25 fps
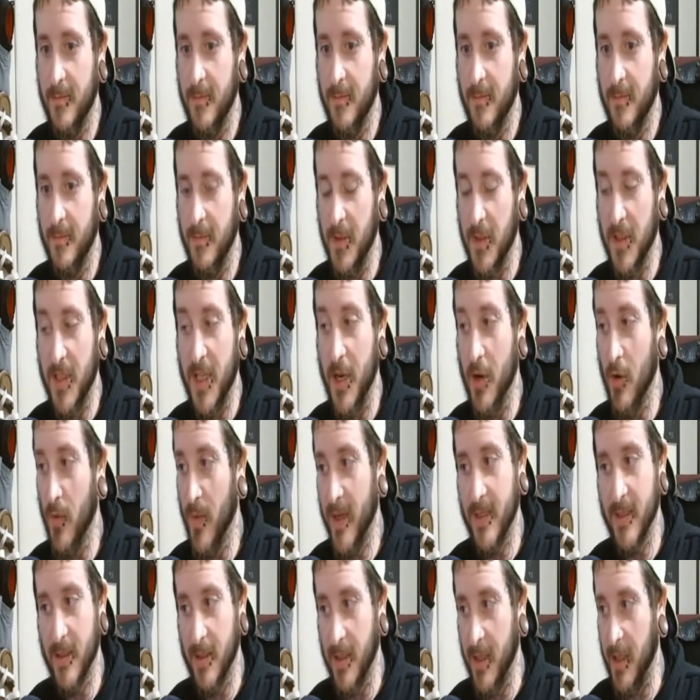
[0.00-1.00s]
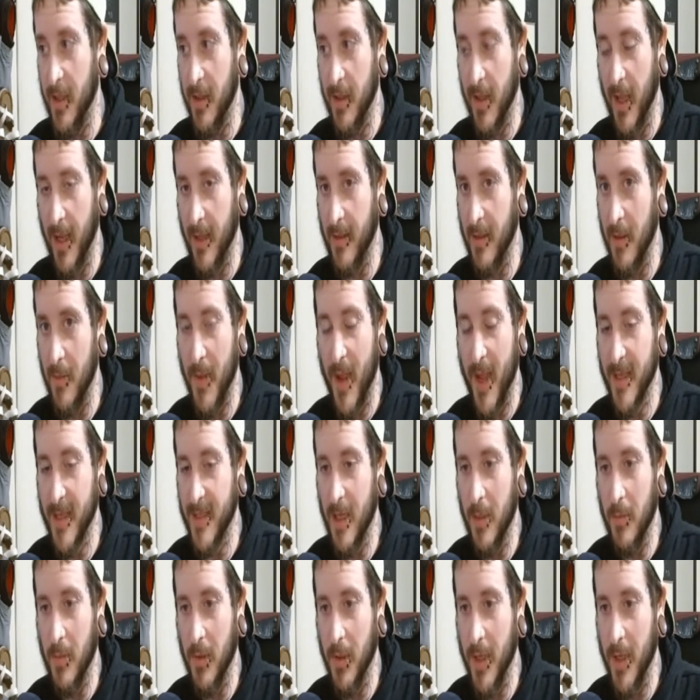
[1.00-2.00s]
just here recently in like the past
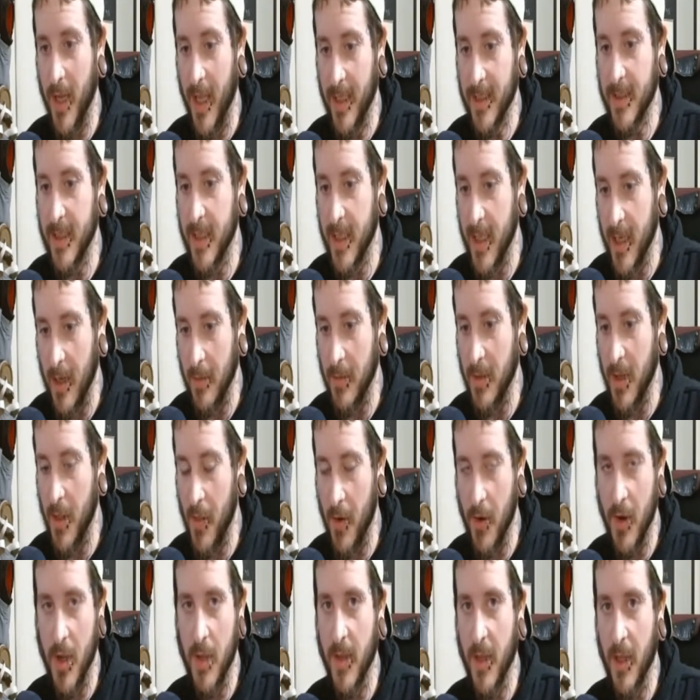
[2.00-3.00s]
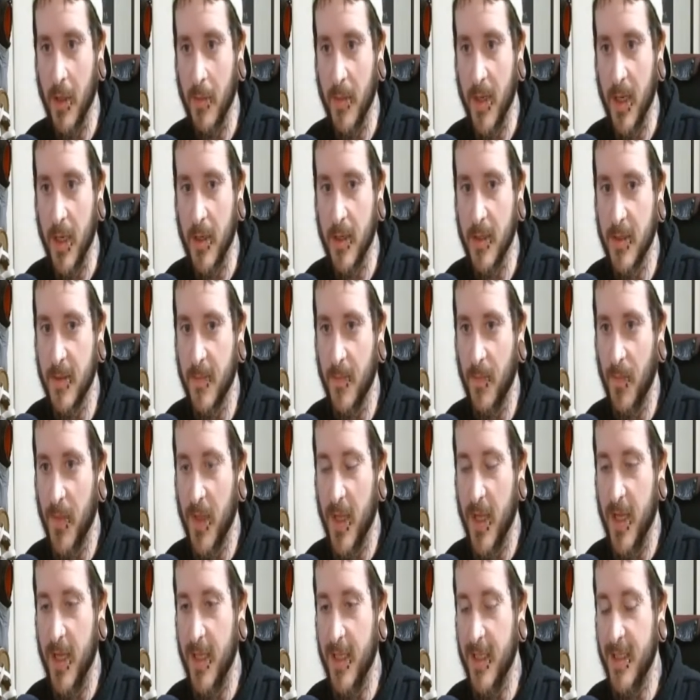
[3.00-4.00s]
couple of days, to get up to 30 millimeters.
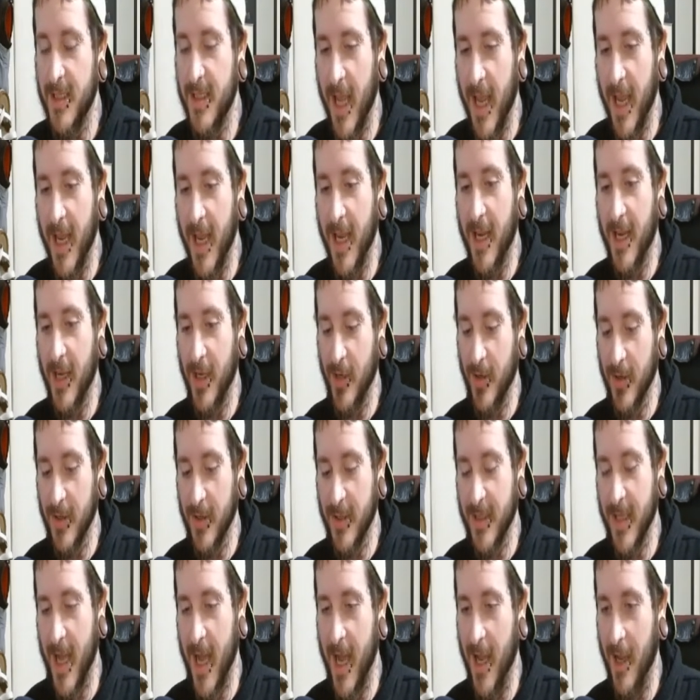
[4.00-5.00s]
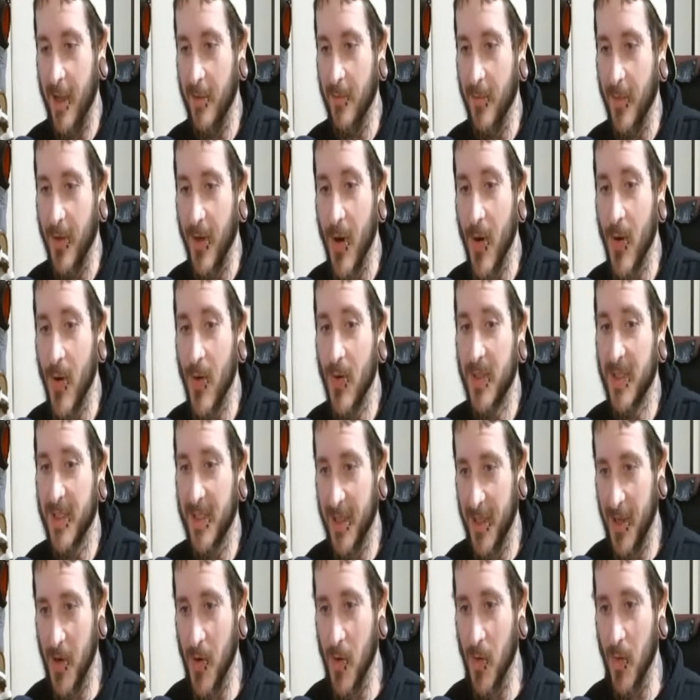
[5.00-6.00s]
Take your time, go
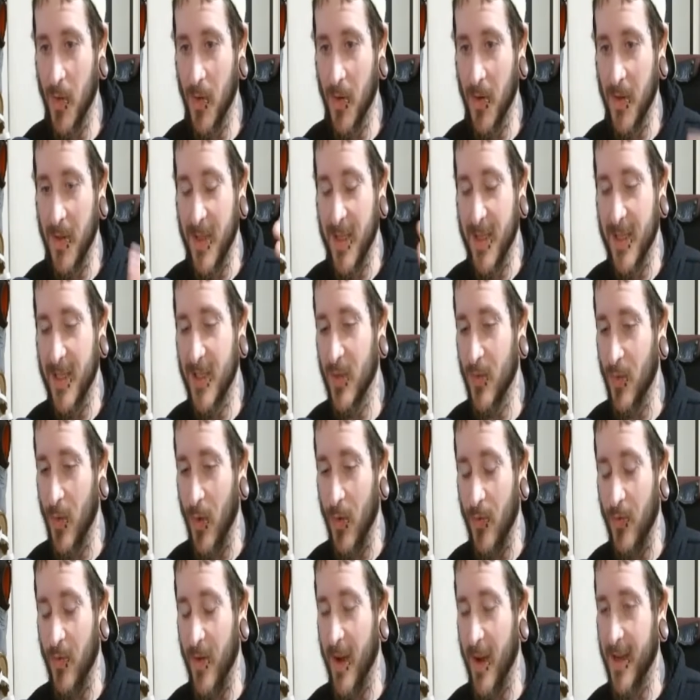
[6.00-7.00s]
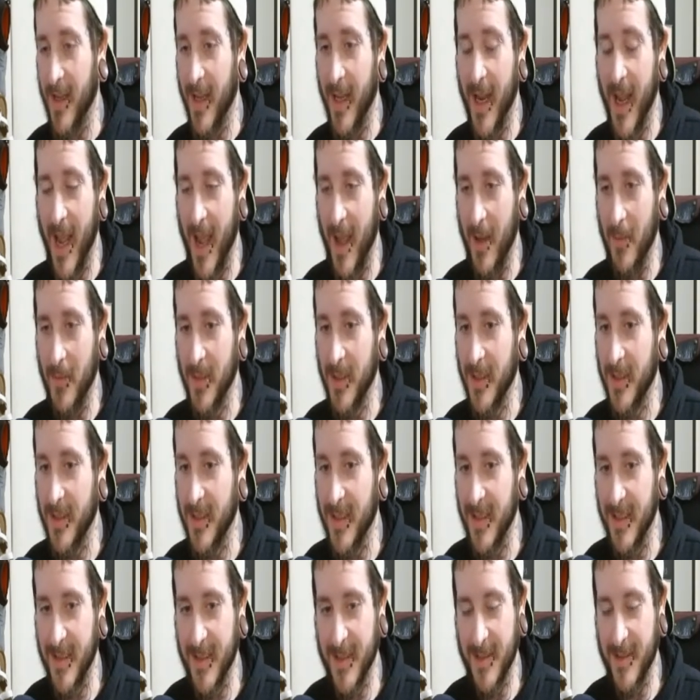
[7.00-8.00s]
slow, or this will fucking happen.
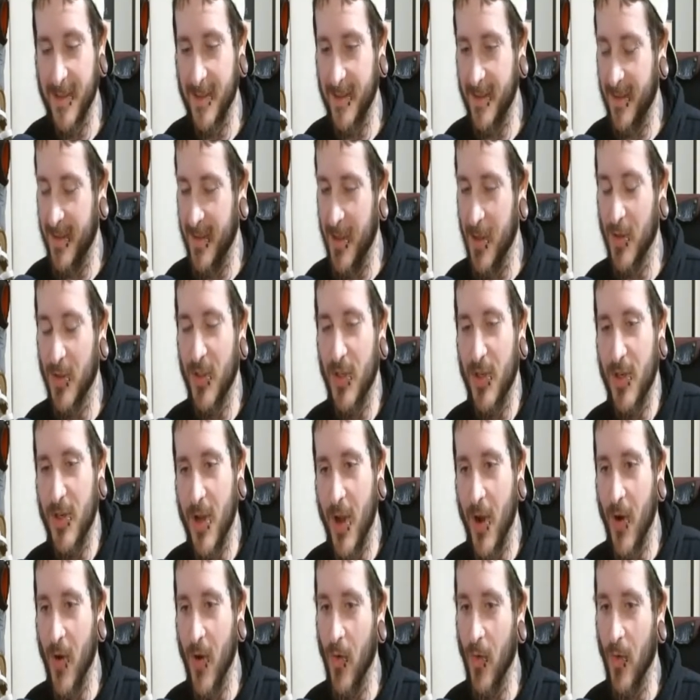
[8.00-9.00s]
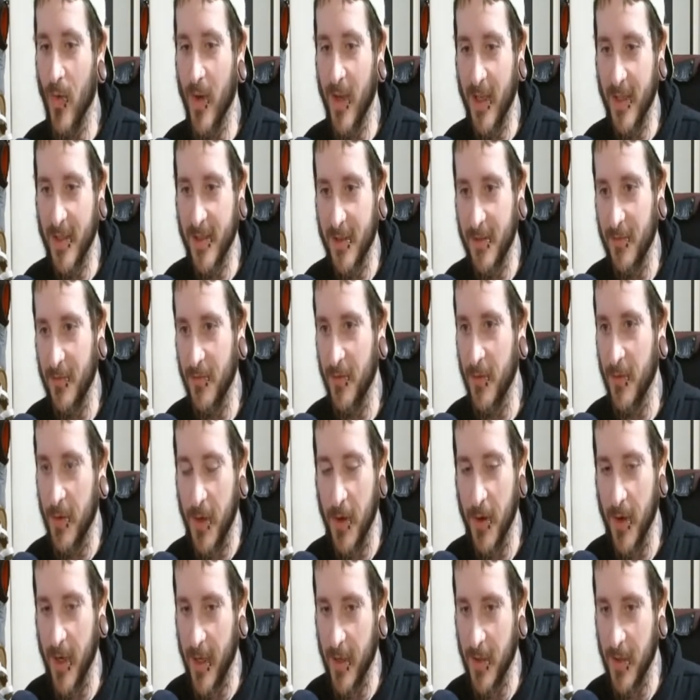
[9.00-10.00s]
There's no reason for
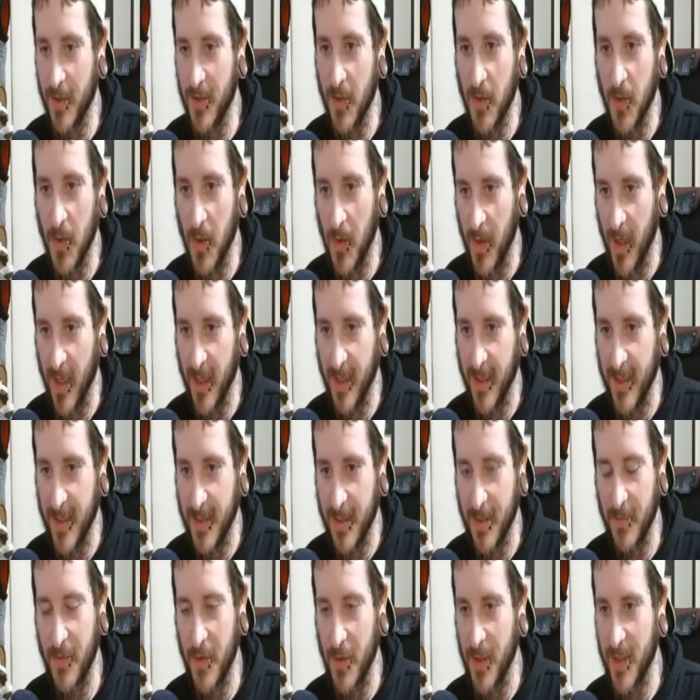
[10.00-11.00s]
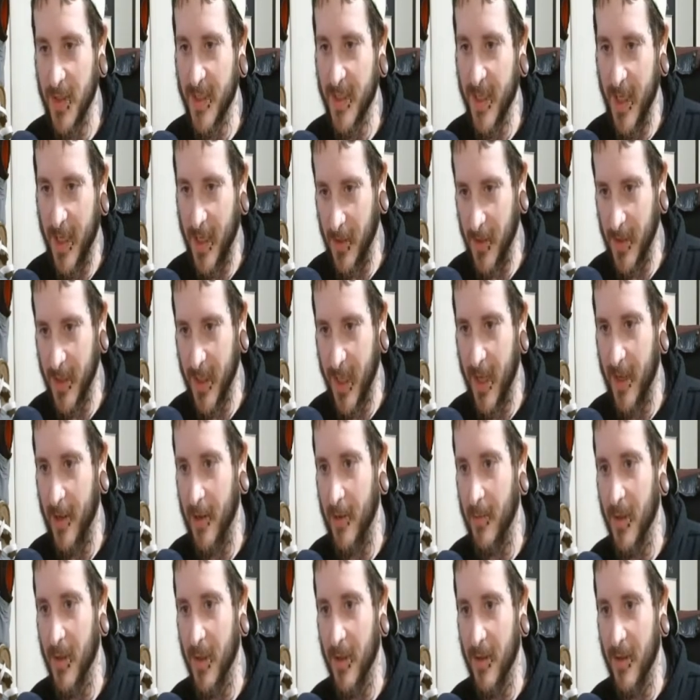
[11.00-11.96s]
your ears to look like this if you just take your time.